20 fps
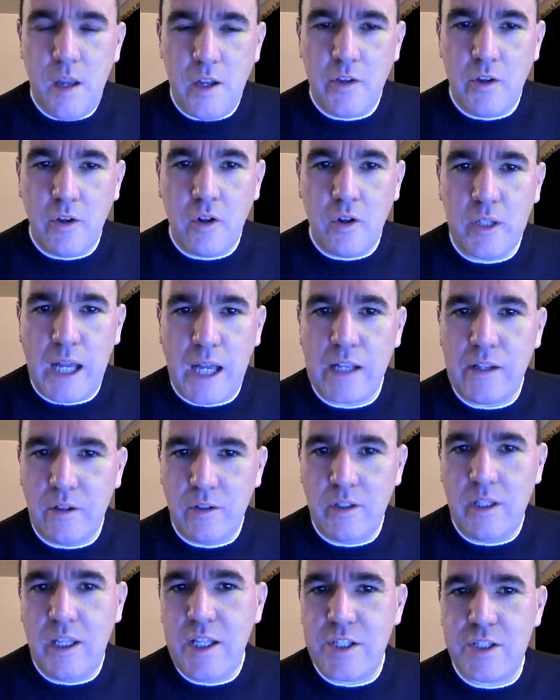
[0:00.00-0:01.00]
knuckle down.
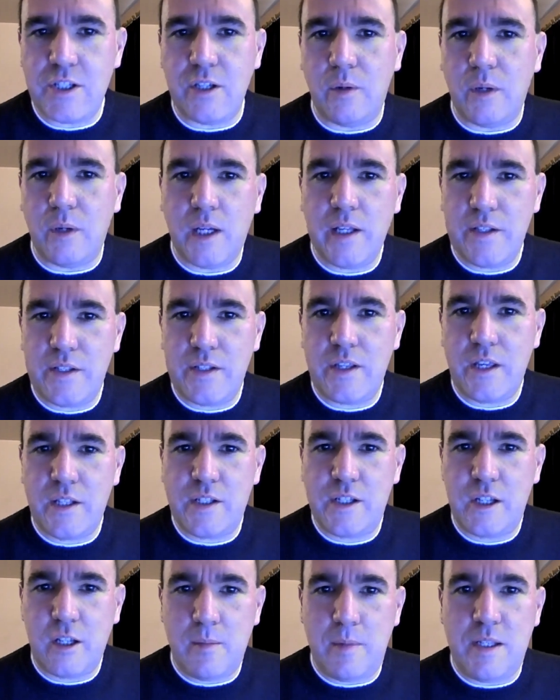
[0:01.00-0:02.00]
You'll need to.
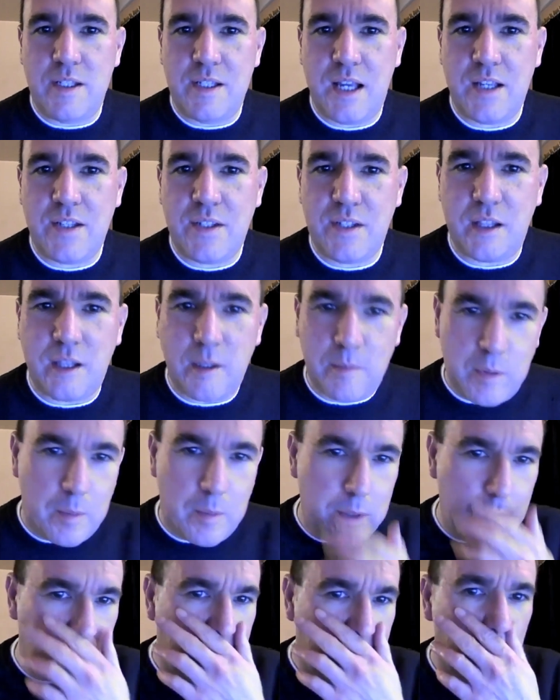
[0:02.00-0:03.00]
It's going to be testing. They're
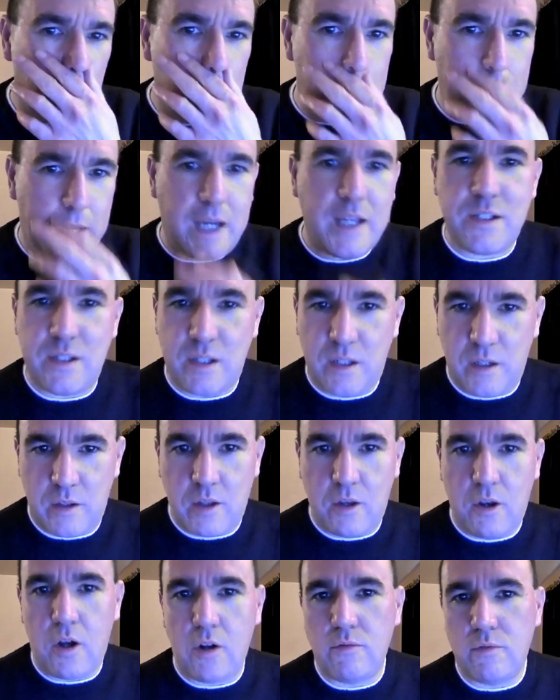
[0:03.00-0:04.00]
probably going to have a good pace, and you've
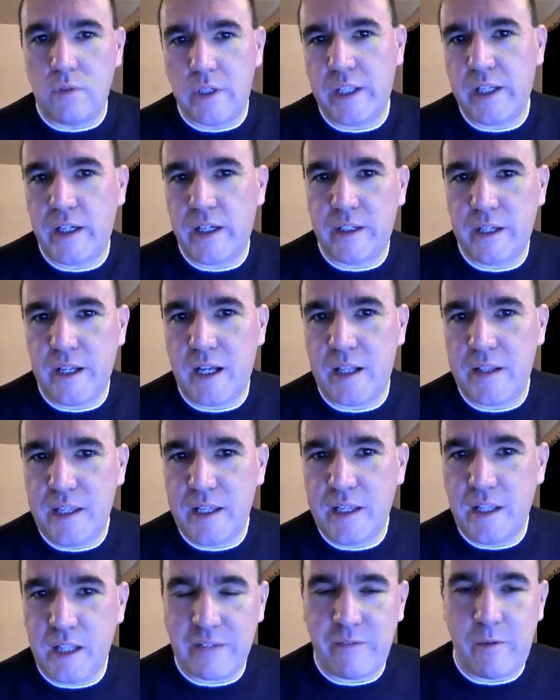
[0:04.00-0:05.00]
got the long running, and I
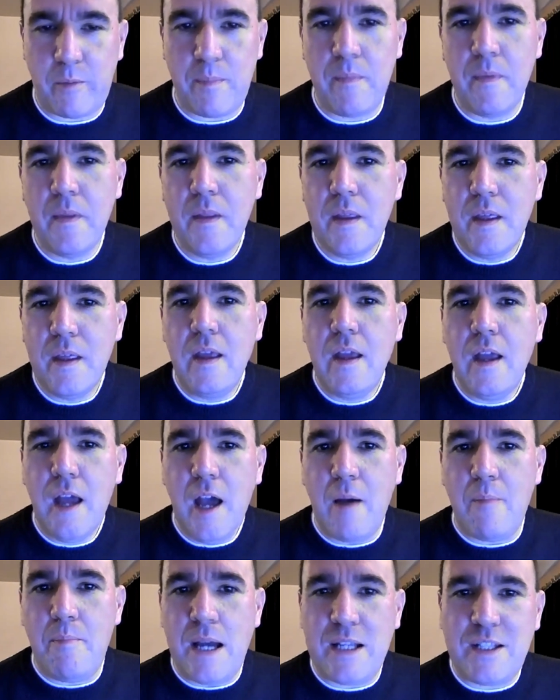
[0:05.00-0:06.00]
think he'll have
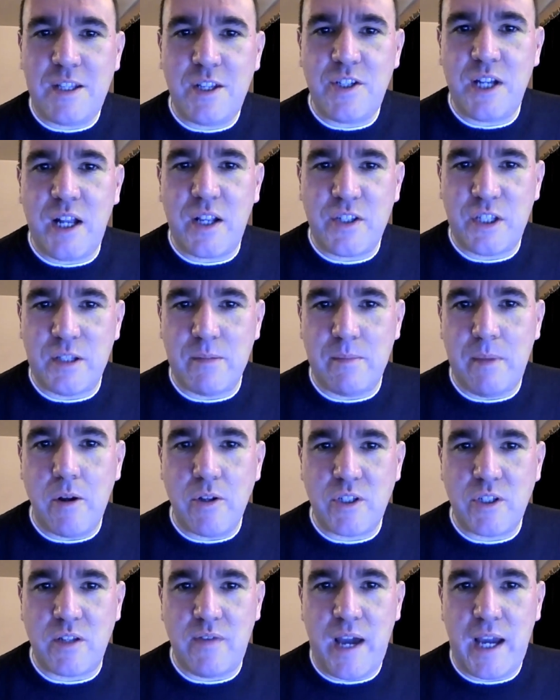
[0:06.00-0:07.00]
a better chance than
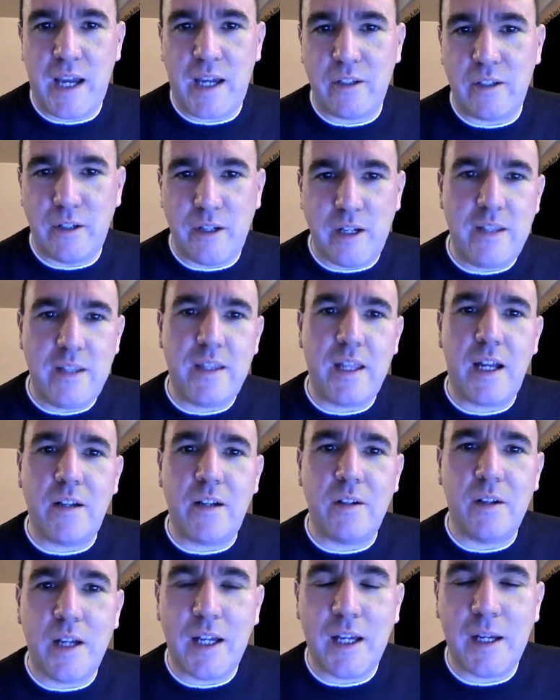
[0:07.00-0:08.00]
most of hanging on in
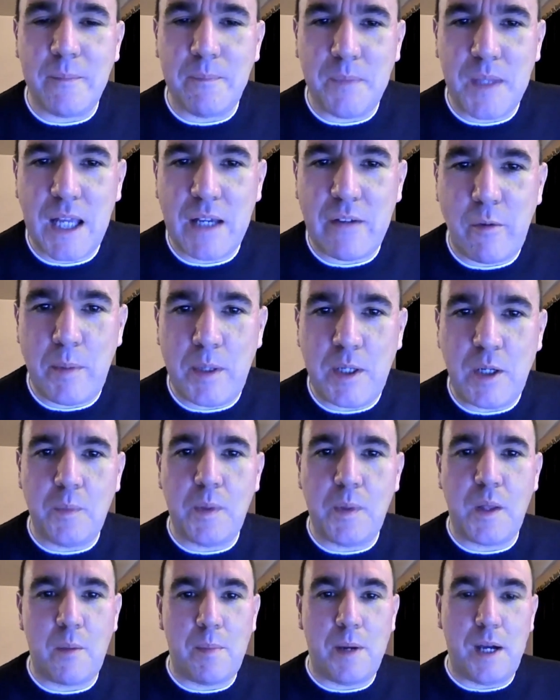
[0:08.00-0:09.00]
there, having been up
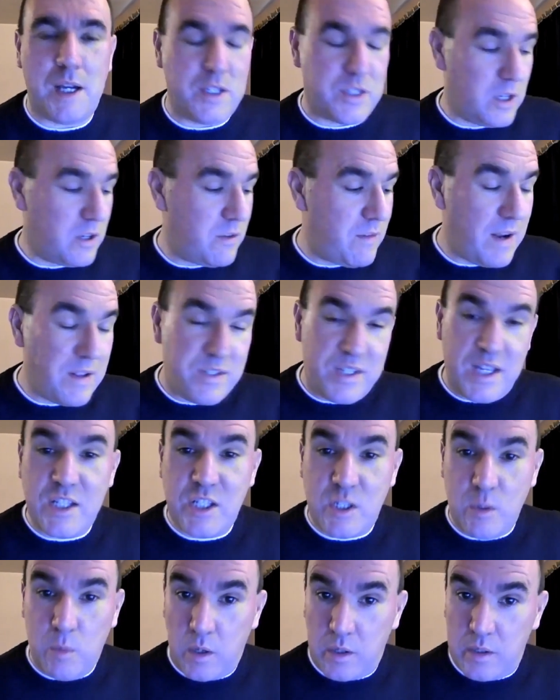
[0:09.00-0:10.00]
with a pace. So at around
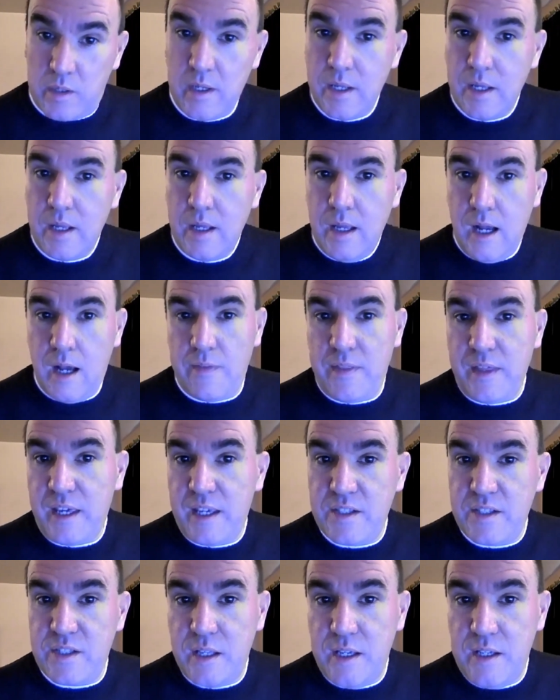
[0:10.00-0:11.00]
10 to 1, I think
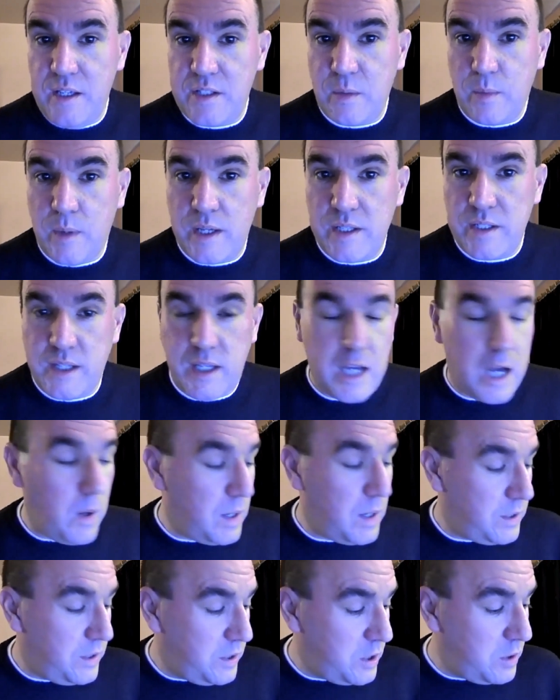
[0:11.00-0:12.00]
he's the way to
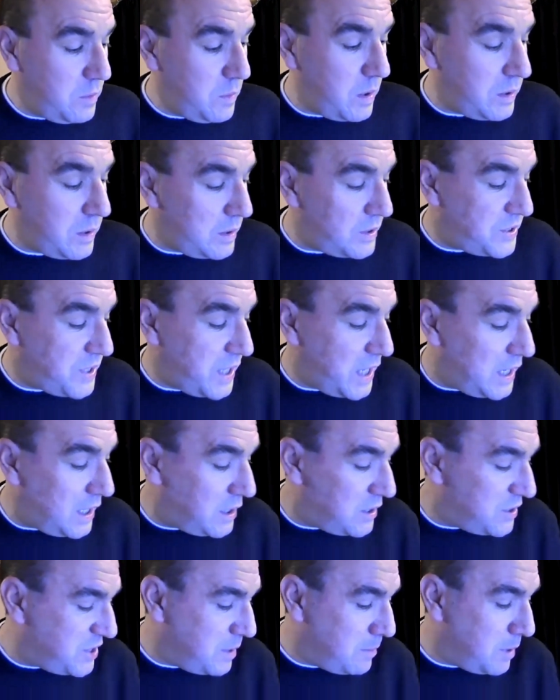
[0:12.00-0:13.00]
go. And the other one, I'd say
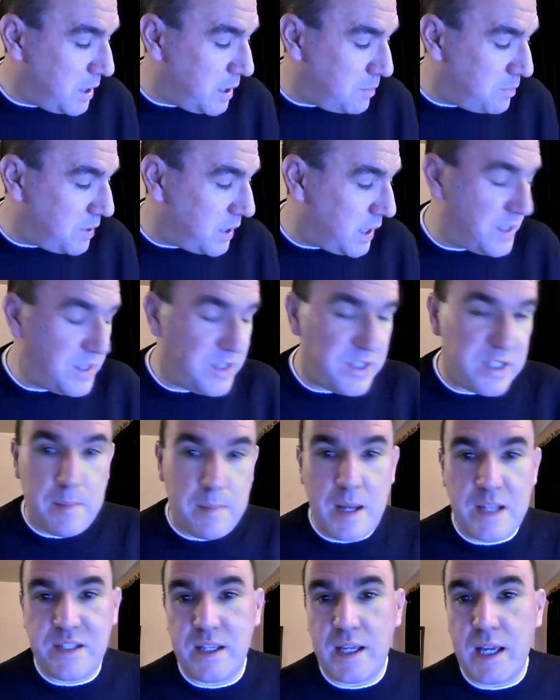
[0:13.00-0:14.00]
at a similar price,
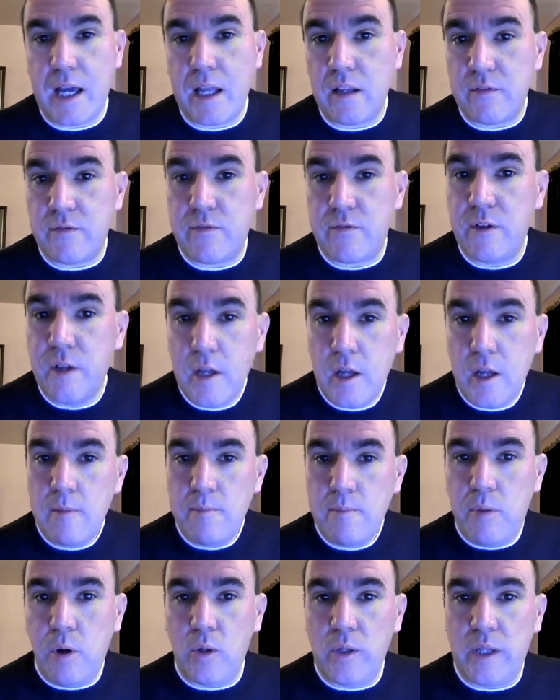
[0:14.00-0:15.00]
Sametigel of
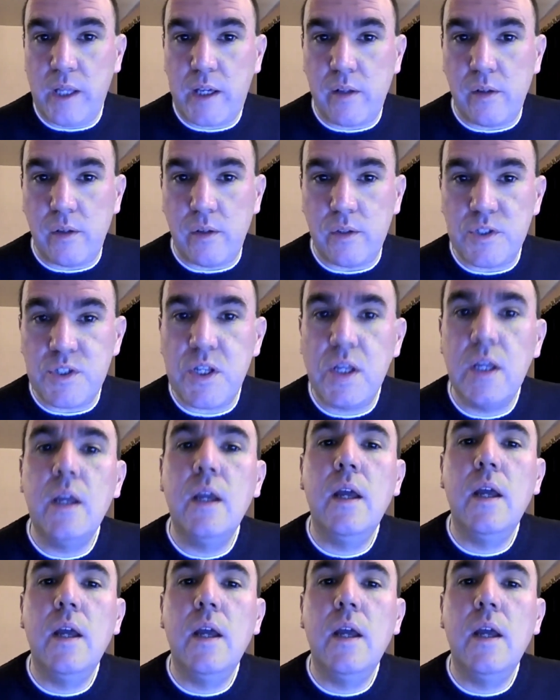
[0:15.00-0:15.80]
Paul Nicholls.